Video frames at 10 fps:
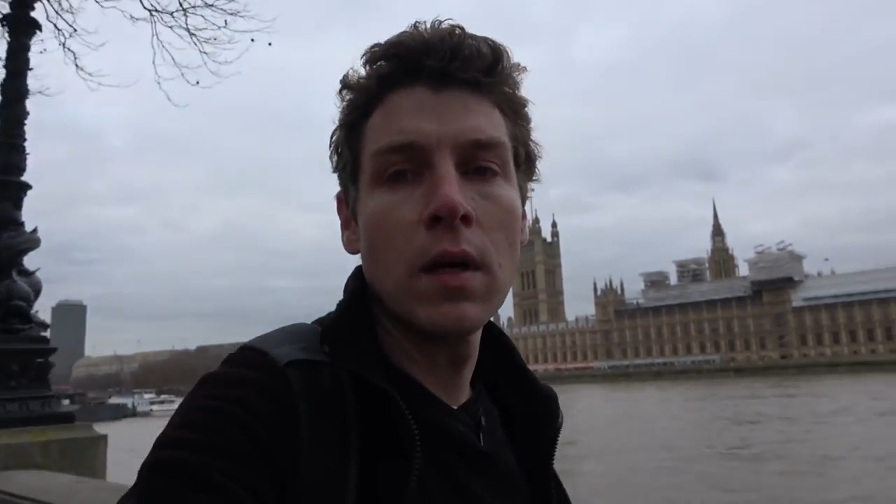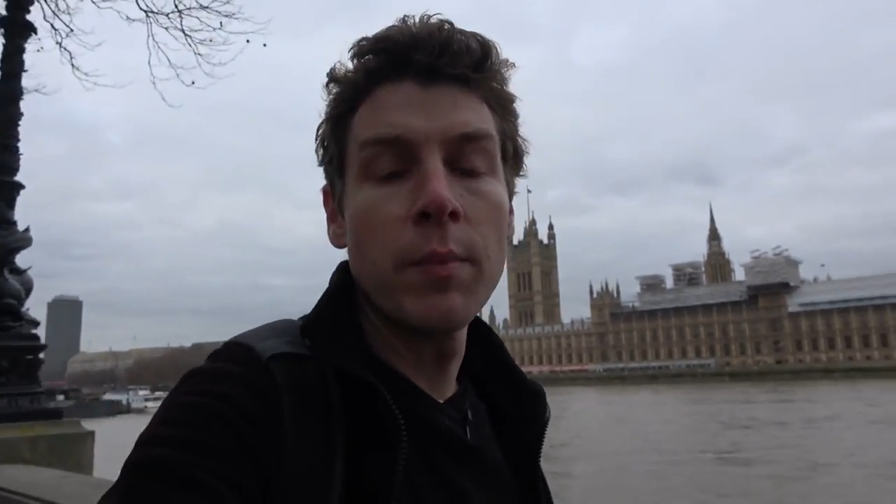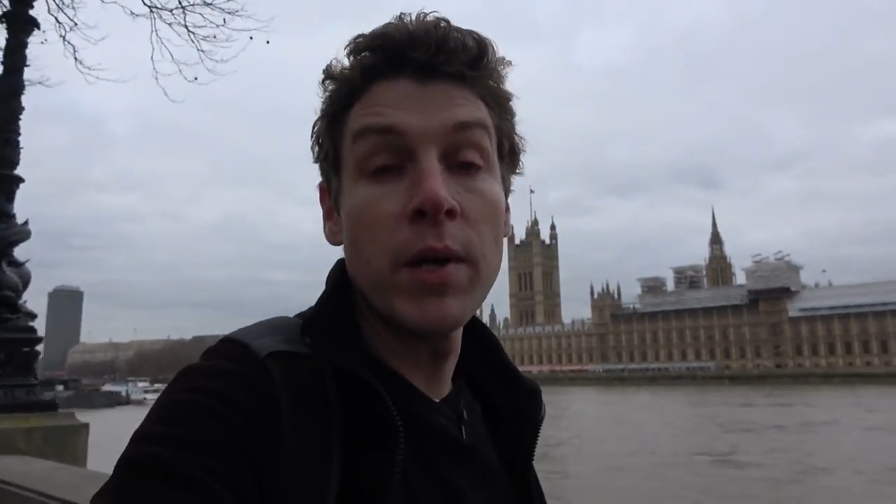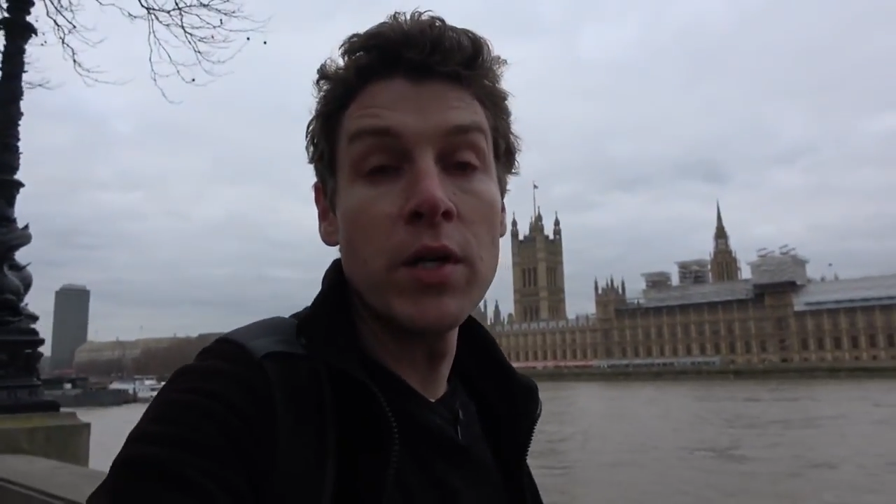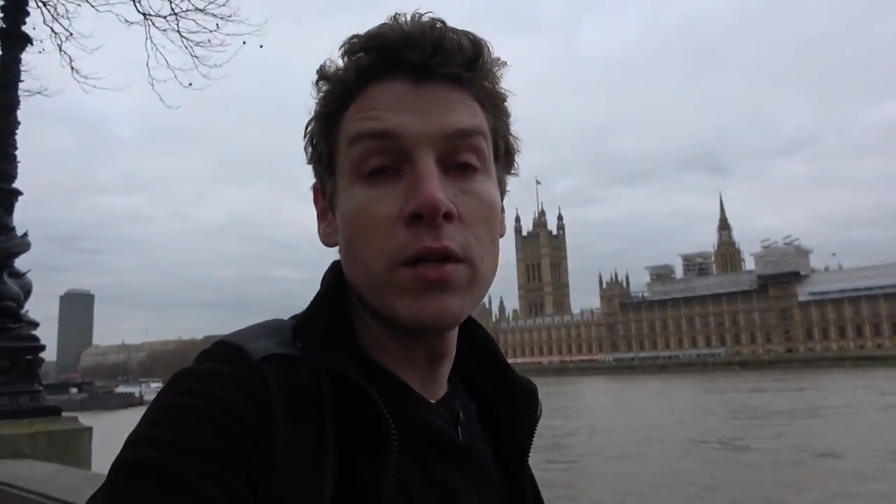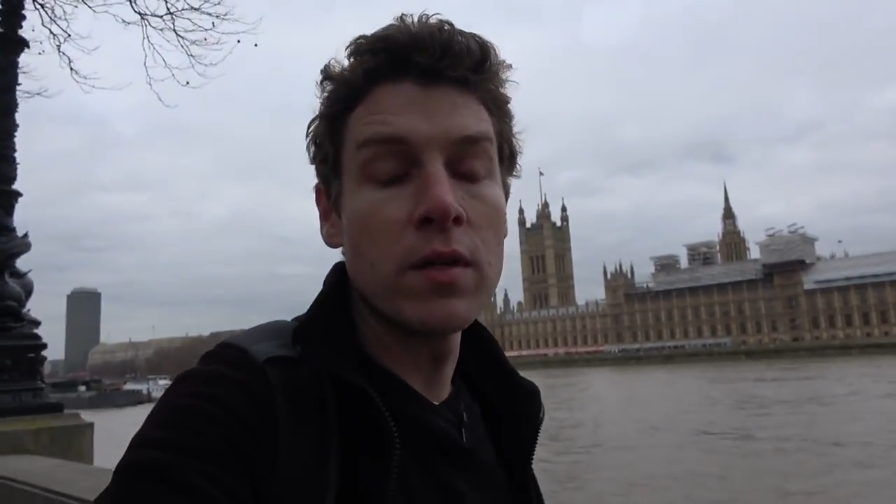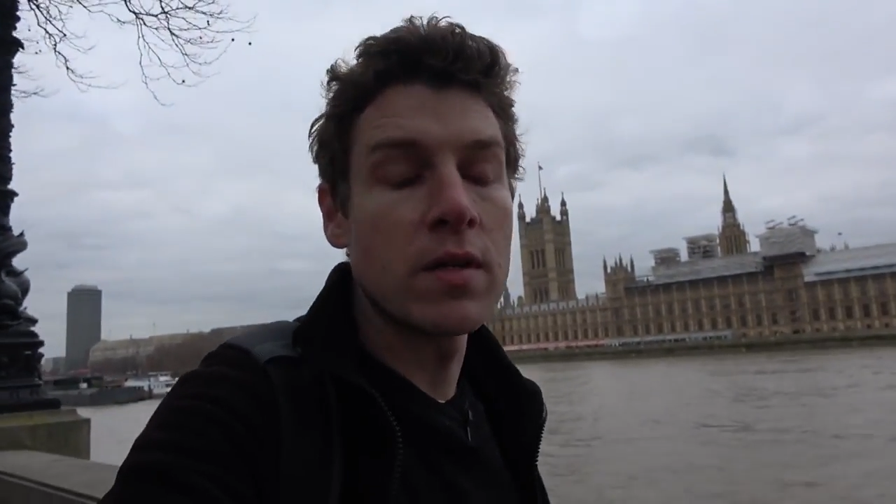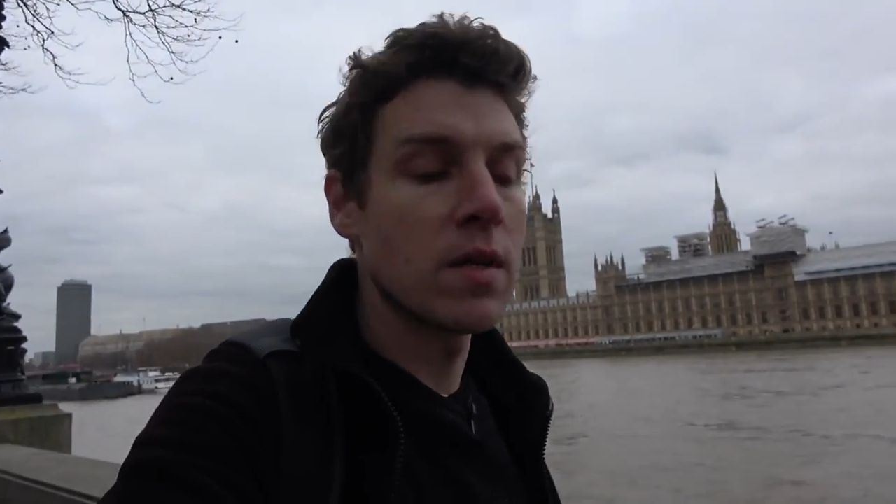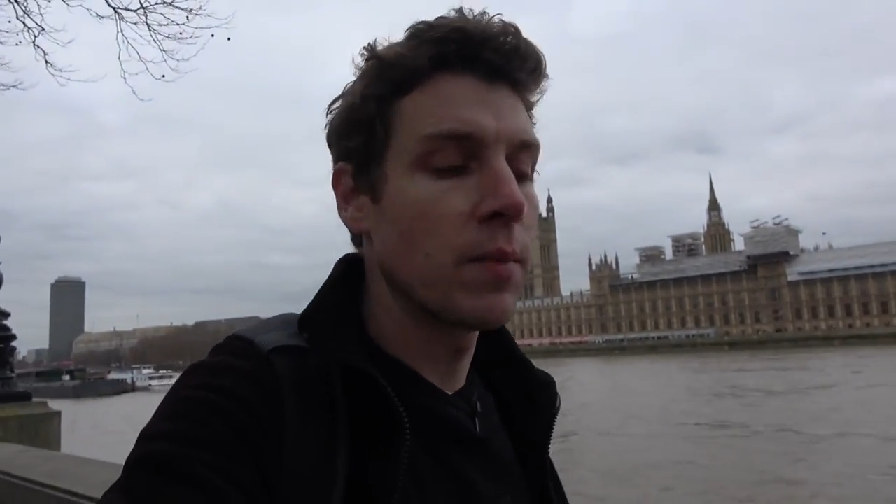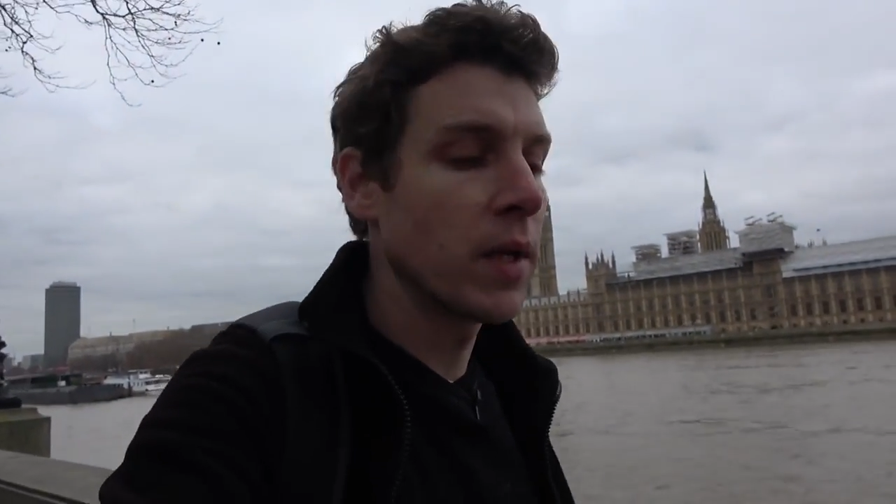opinion
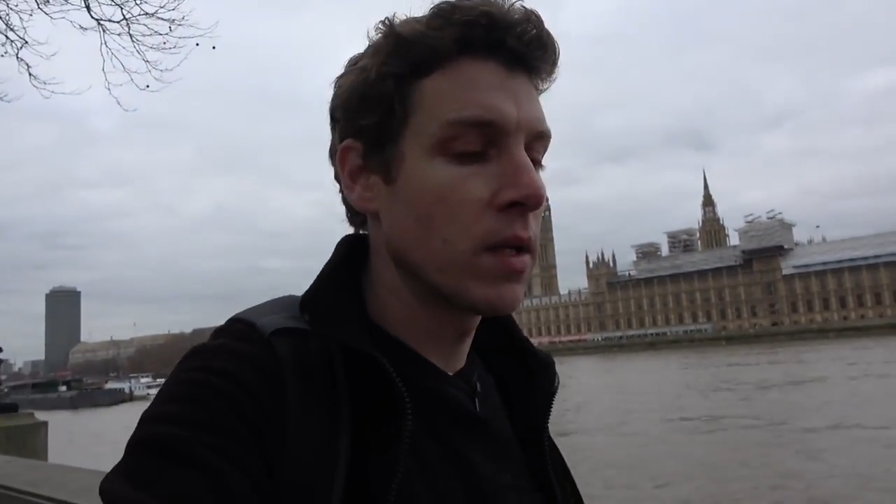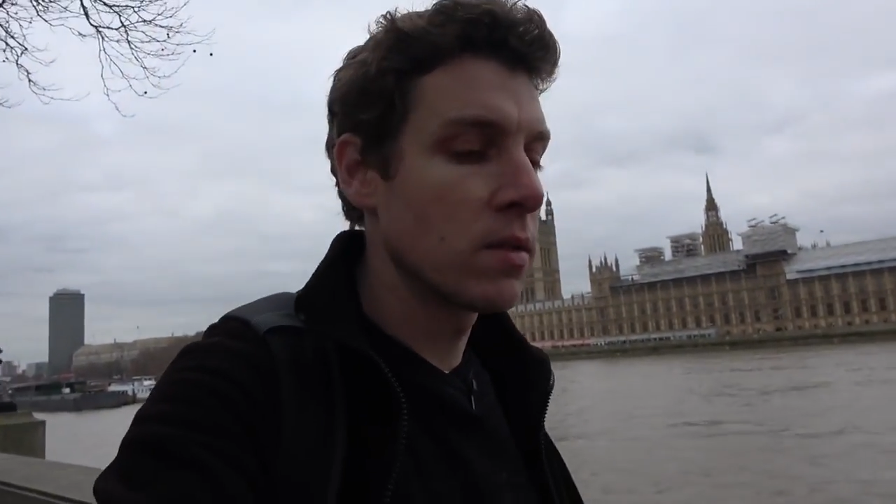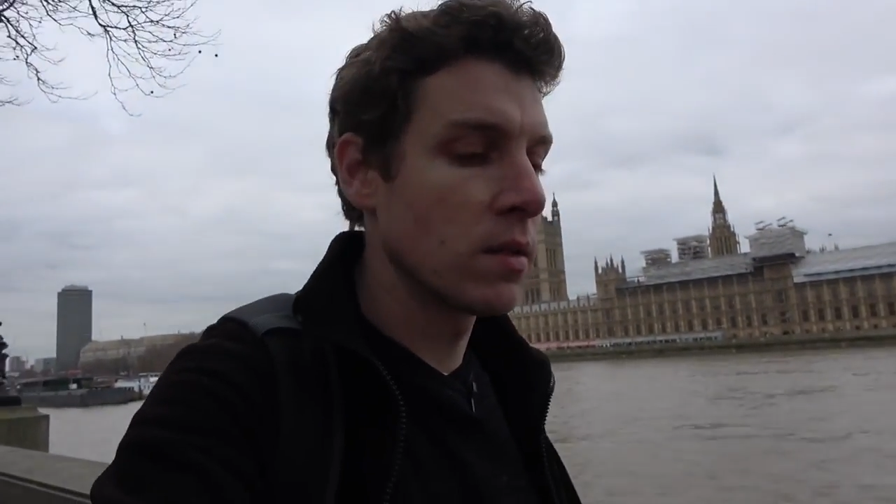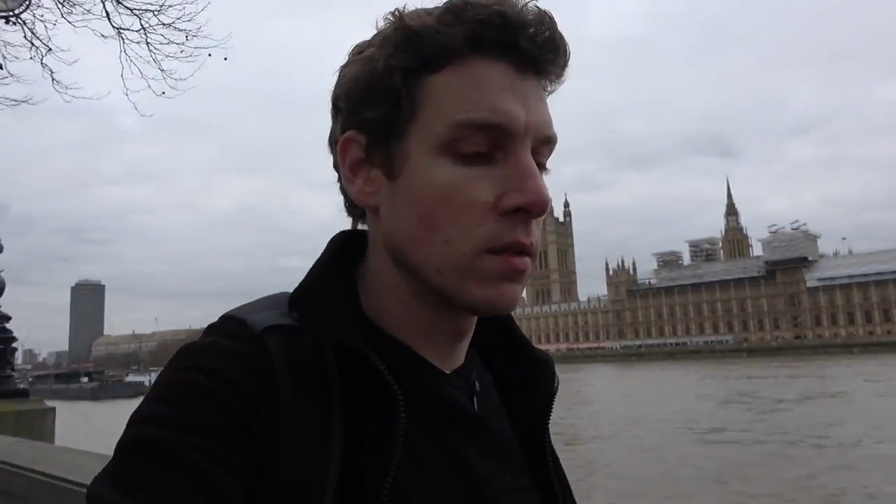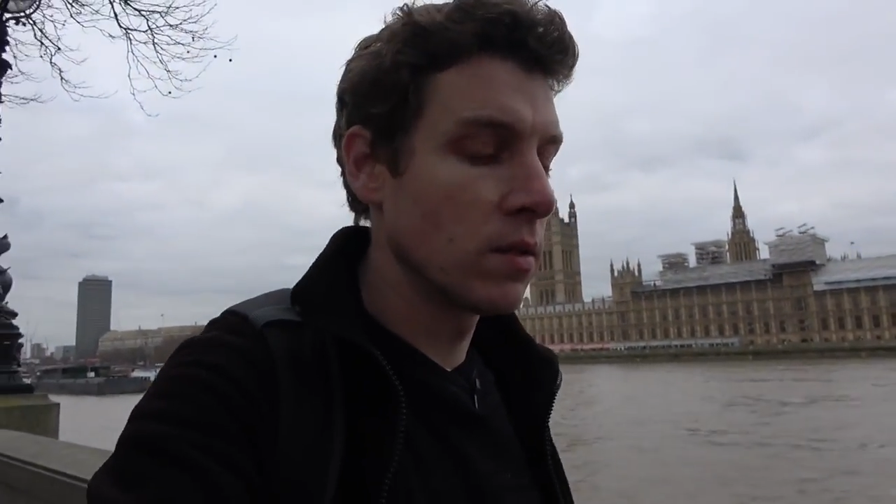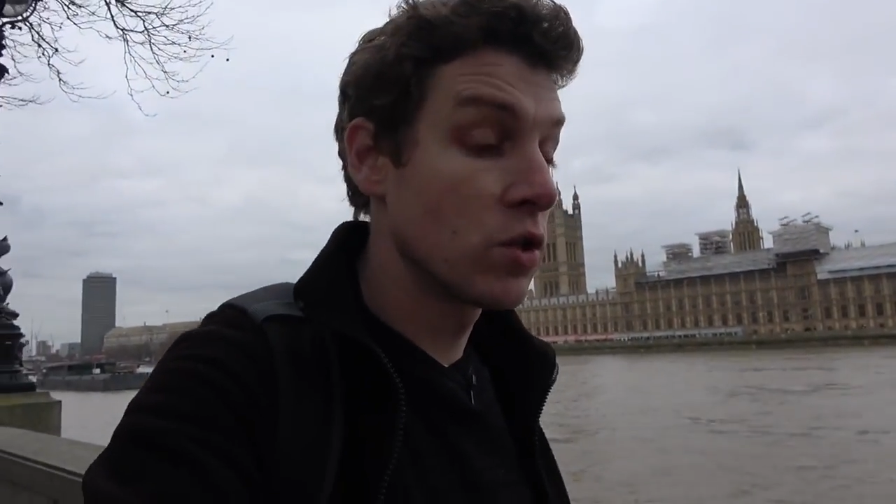that something is